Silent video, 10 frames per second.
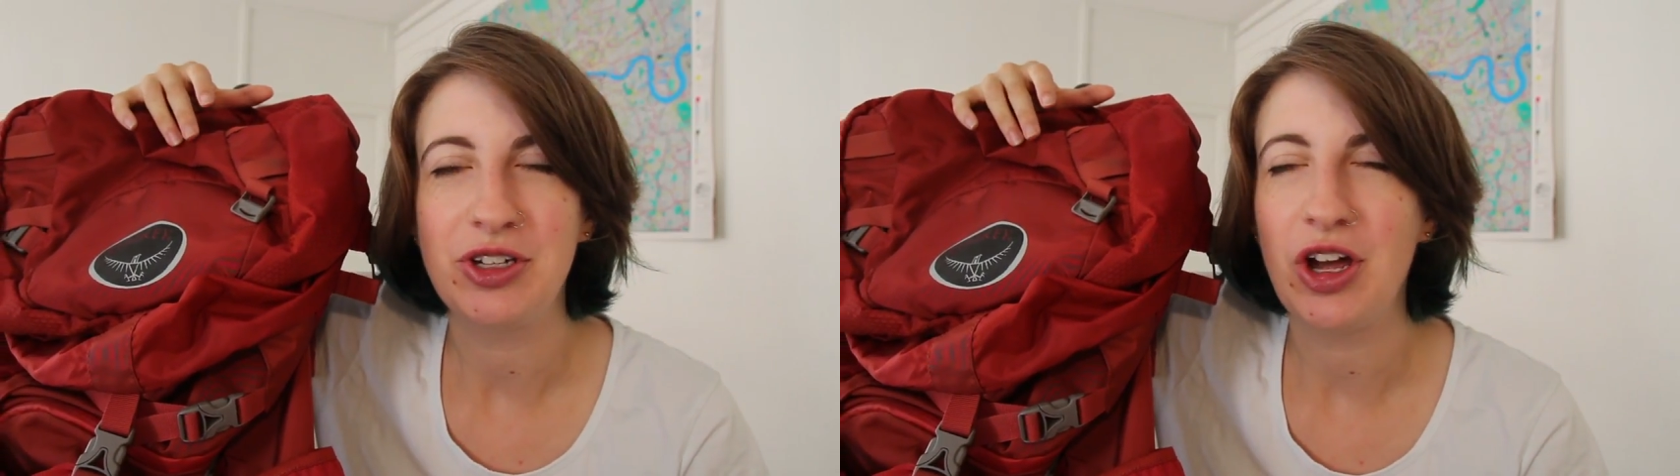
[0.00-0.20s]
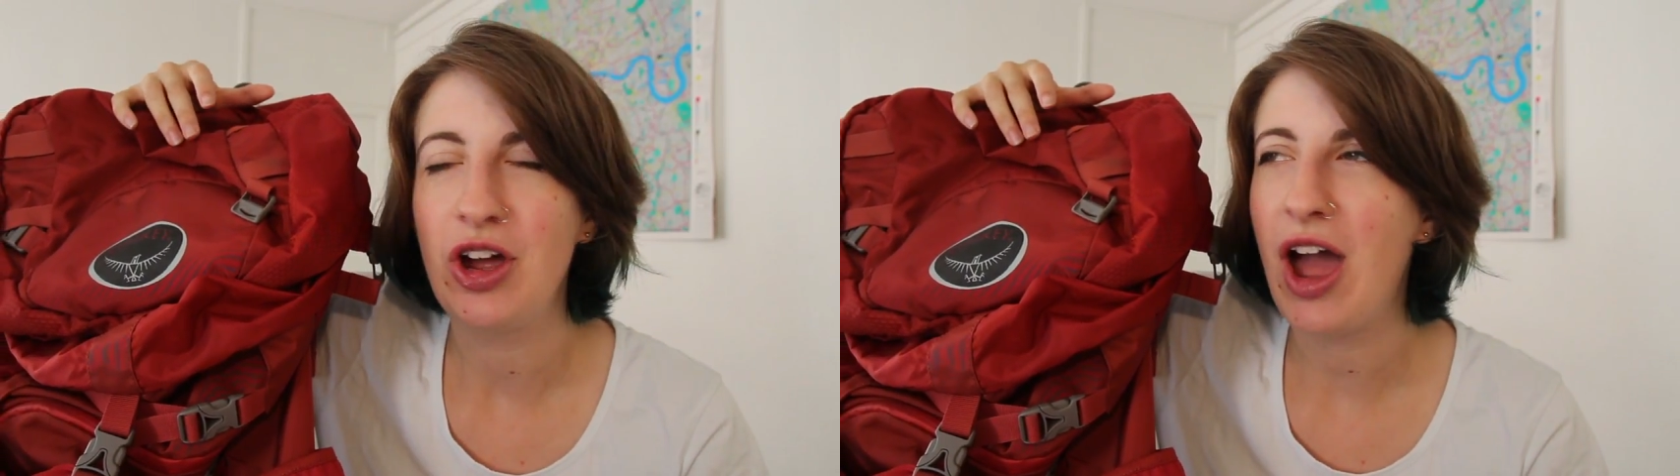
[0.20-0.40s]
you
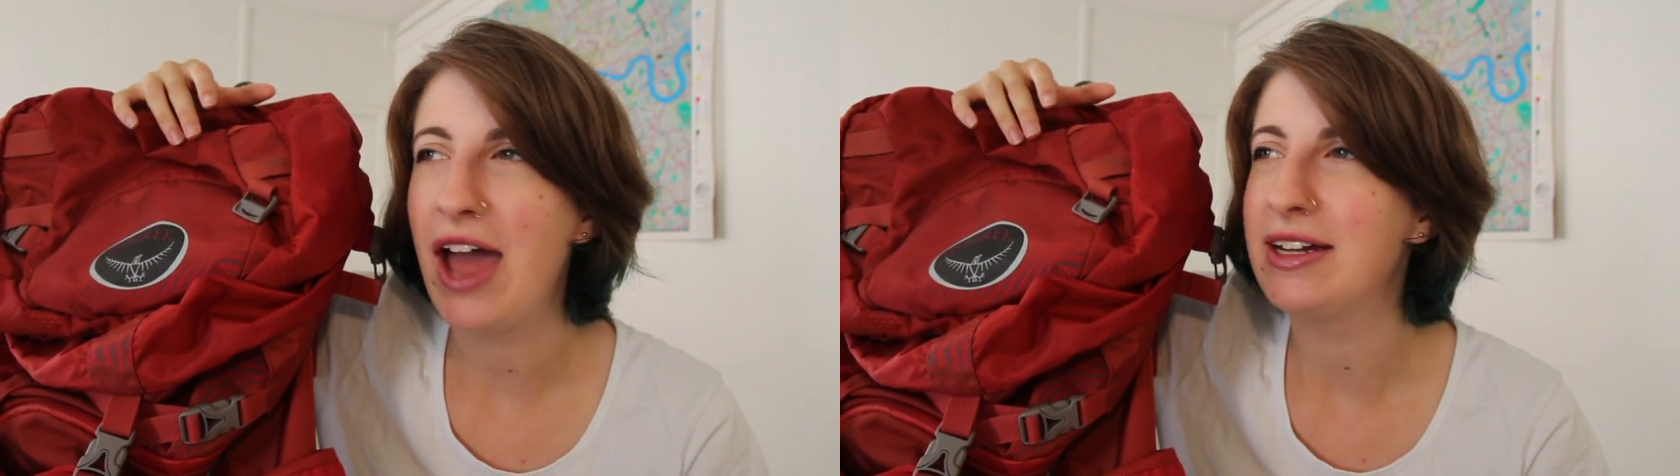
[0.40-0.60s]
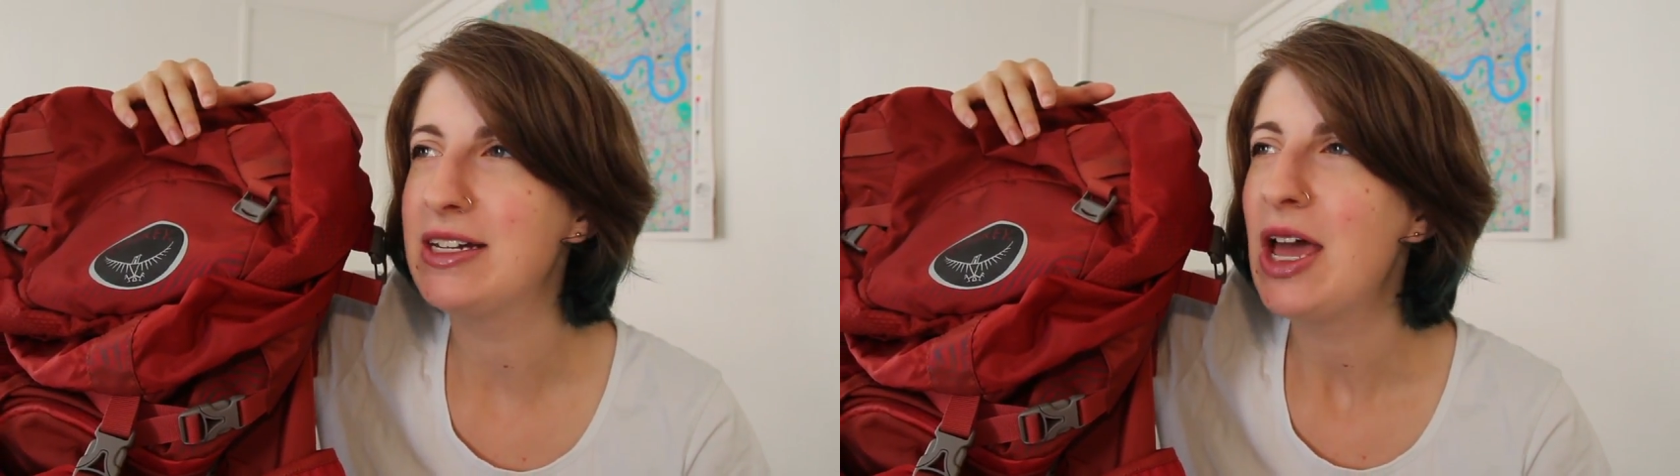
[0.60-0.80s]
know,
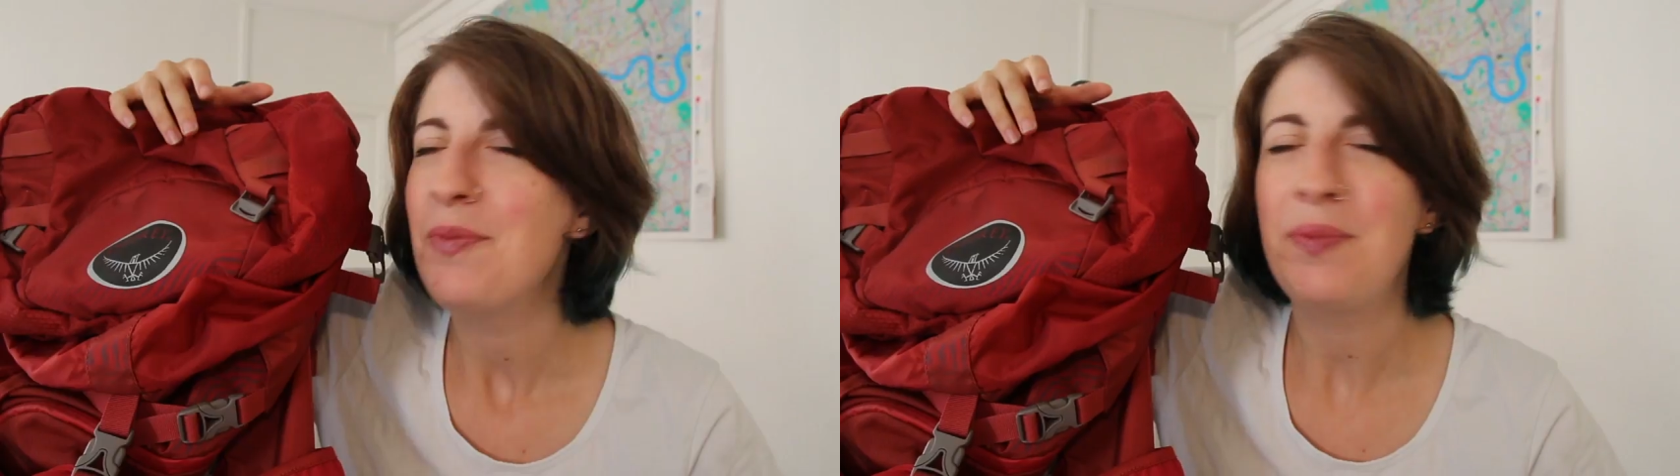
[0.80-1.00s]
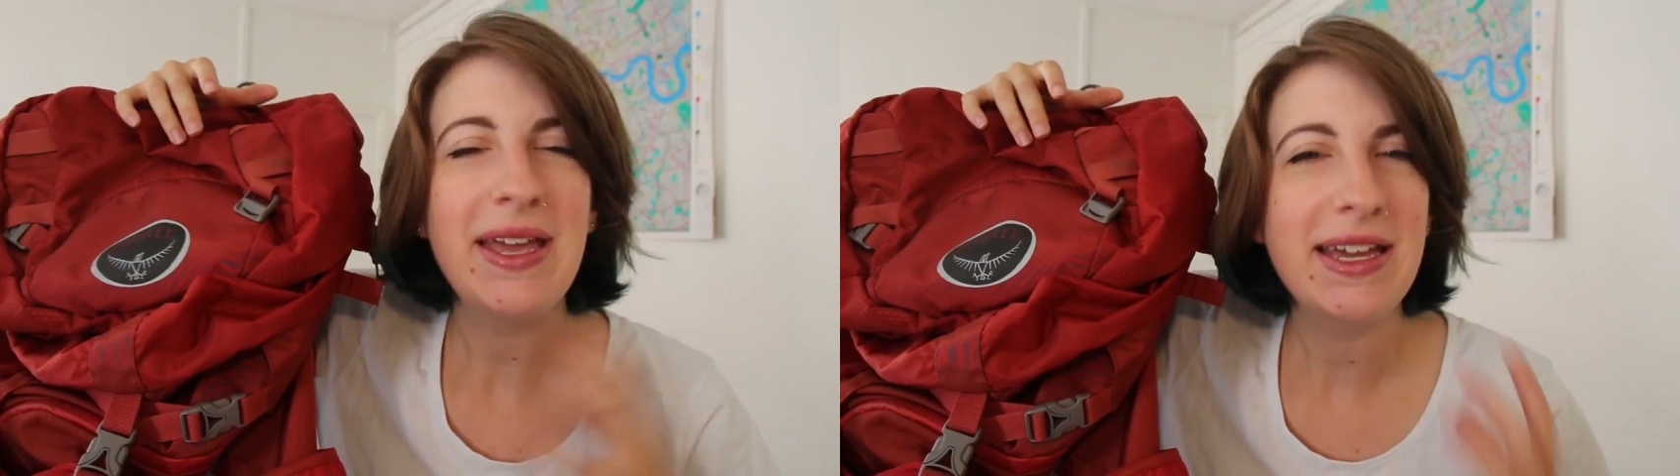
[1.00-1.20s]
and
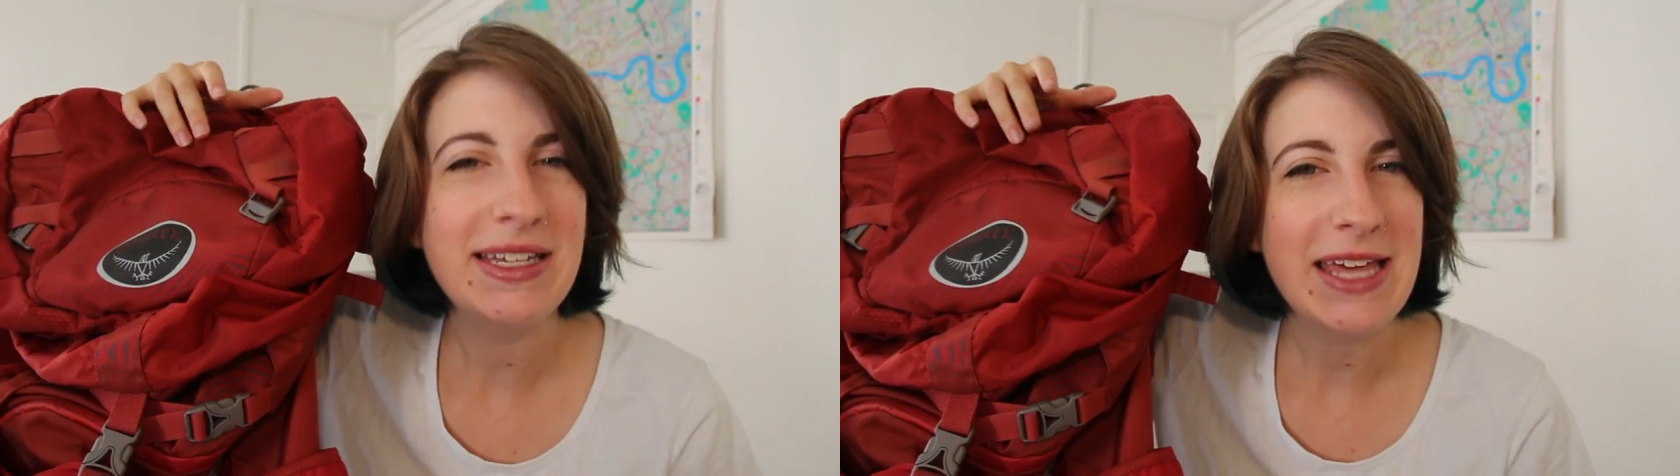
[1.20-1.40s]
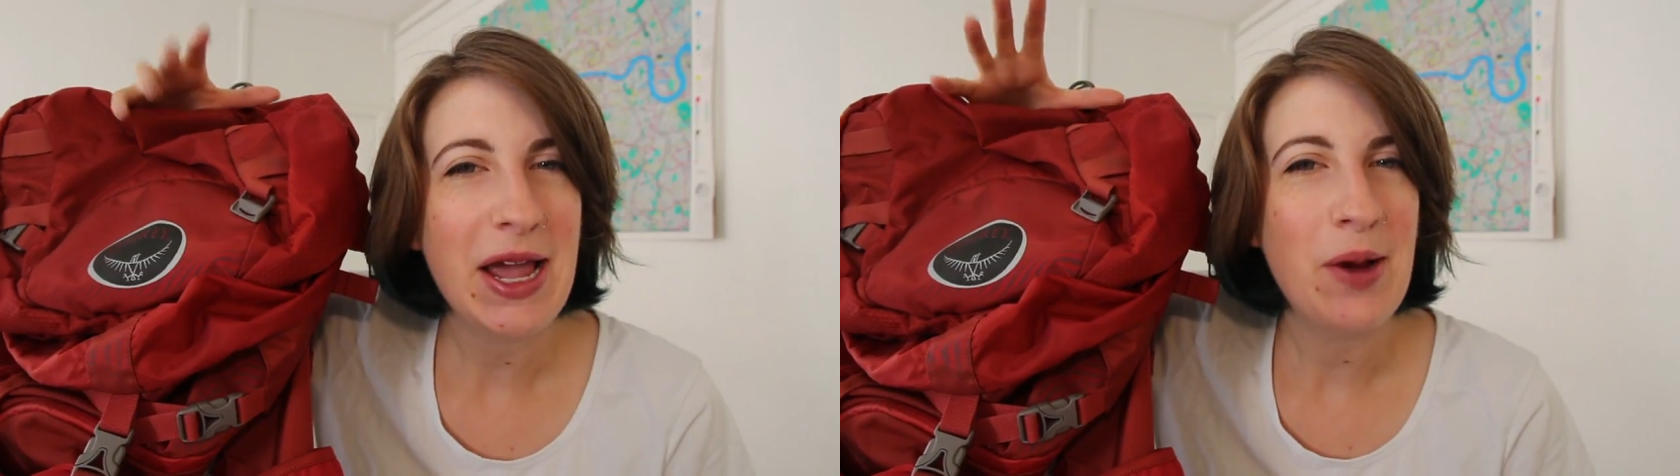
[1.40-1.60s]

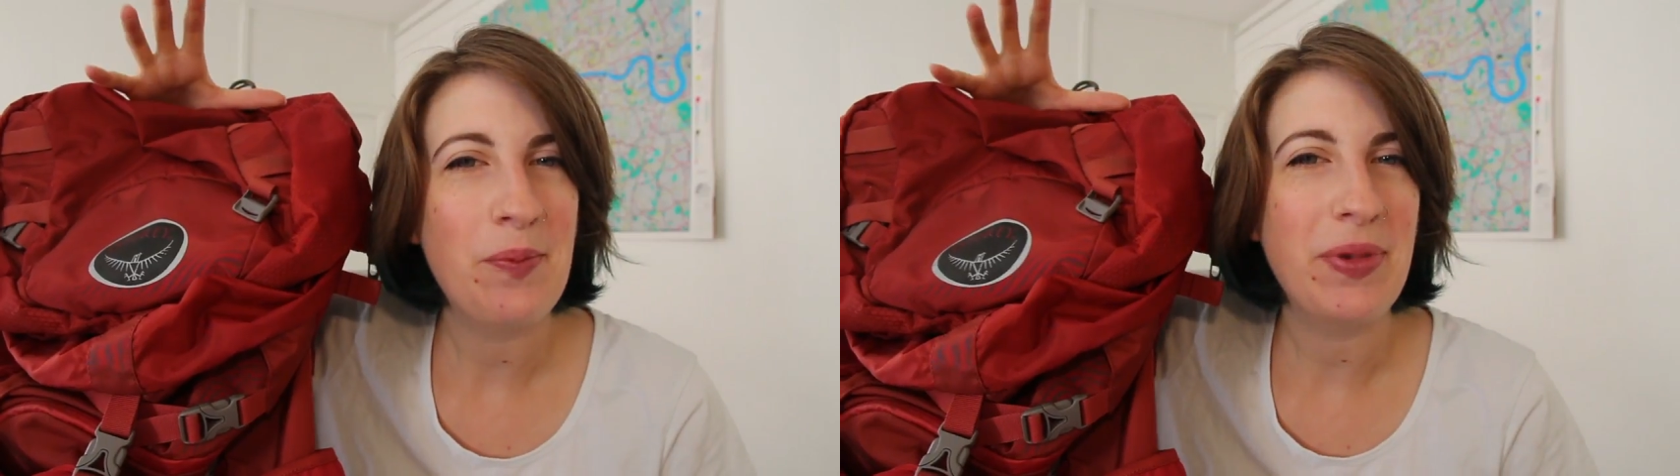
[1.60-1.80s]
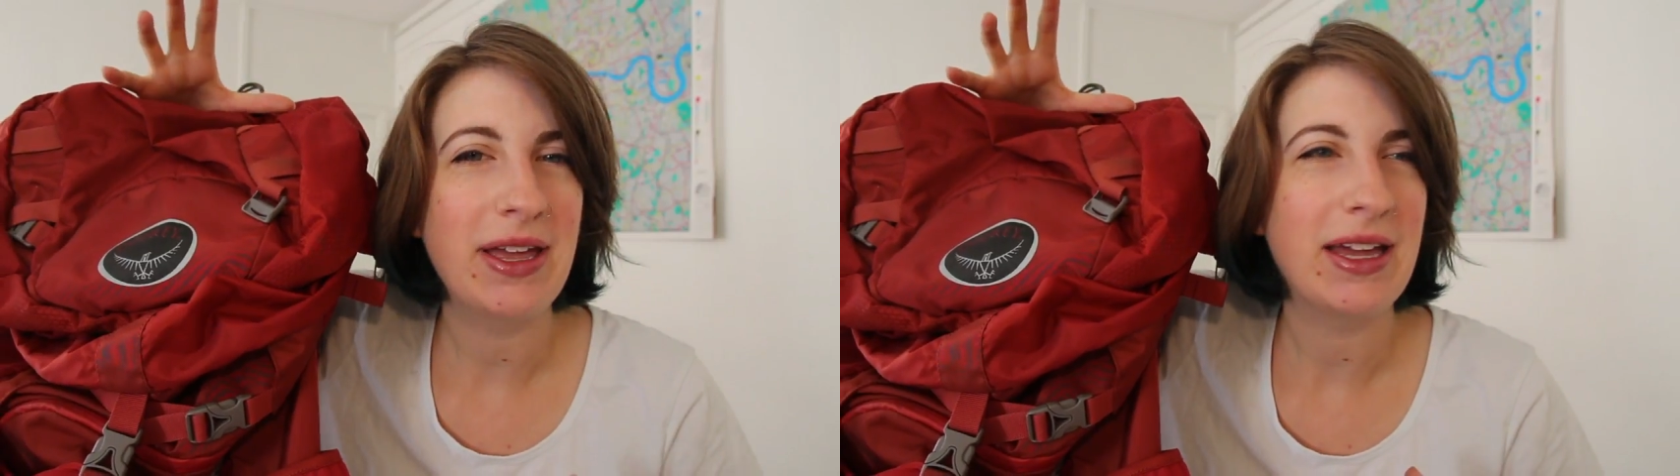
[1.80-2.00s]
being
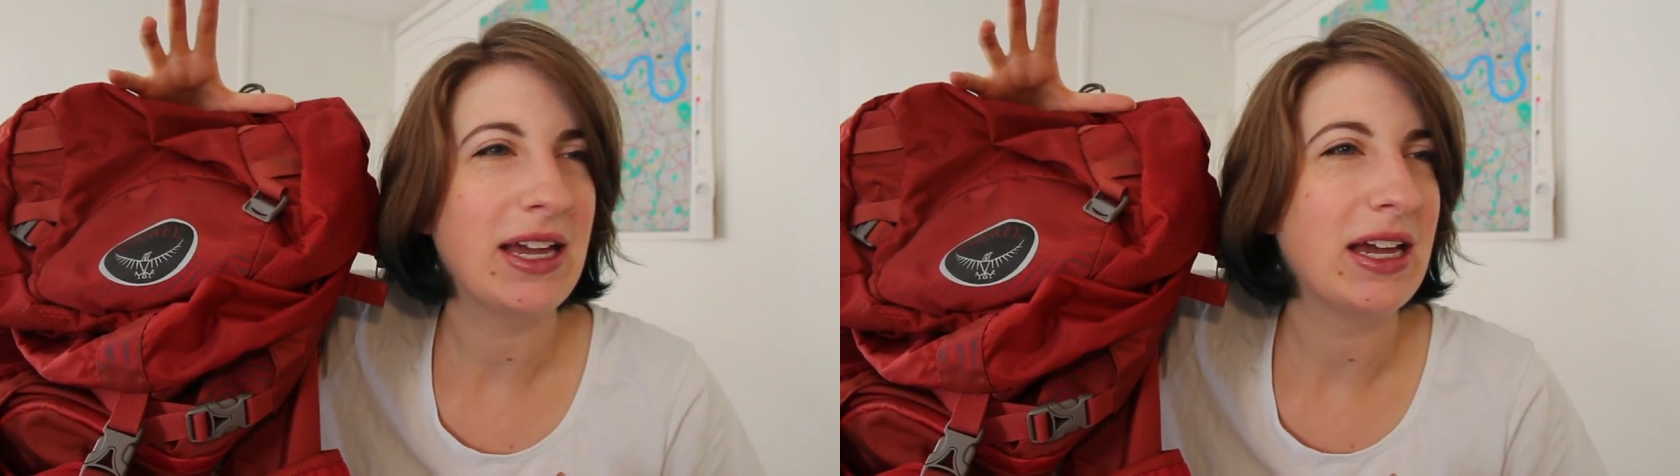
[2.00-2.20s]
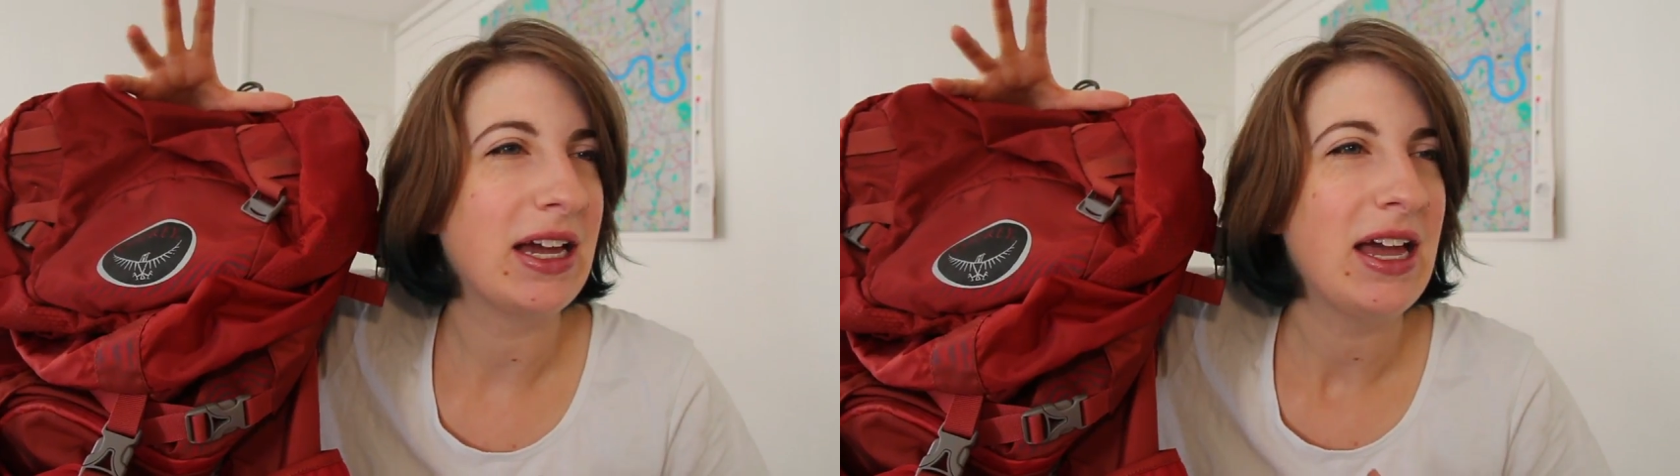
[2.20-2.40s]
there,
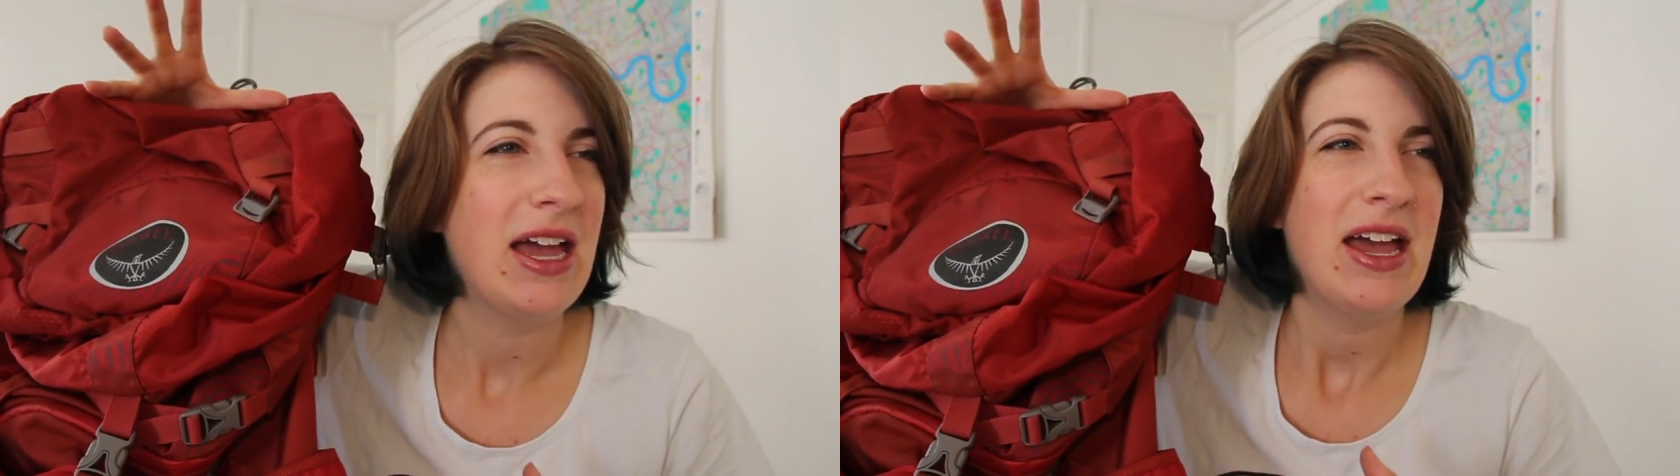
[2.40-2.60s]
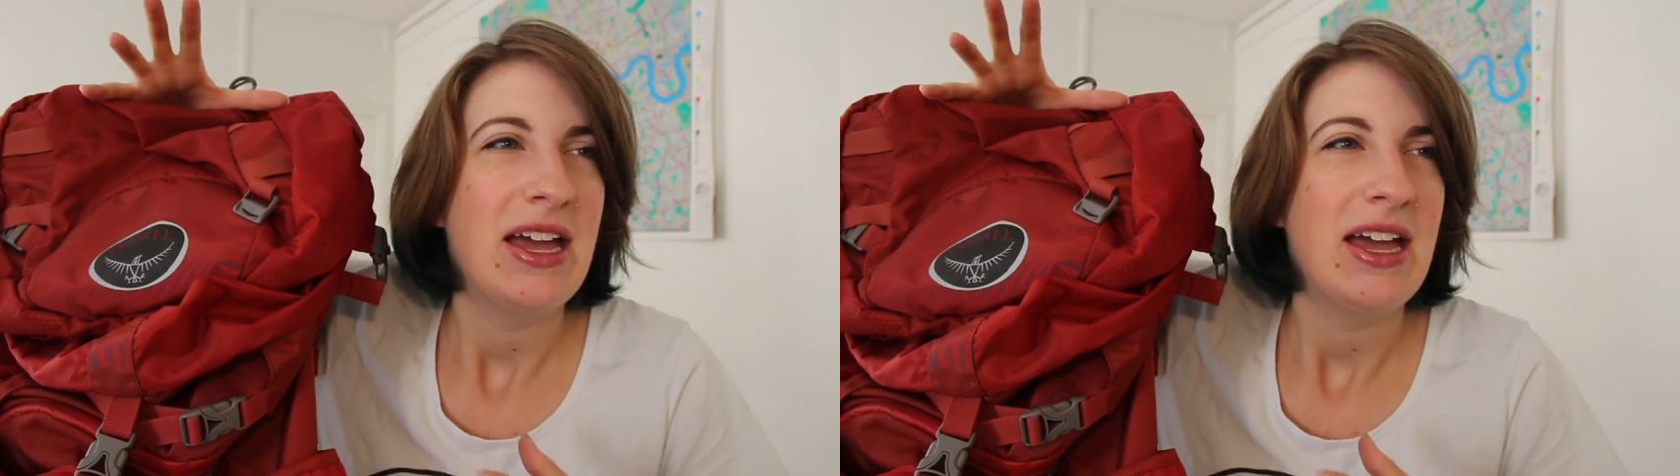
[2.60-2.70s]
being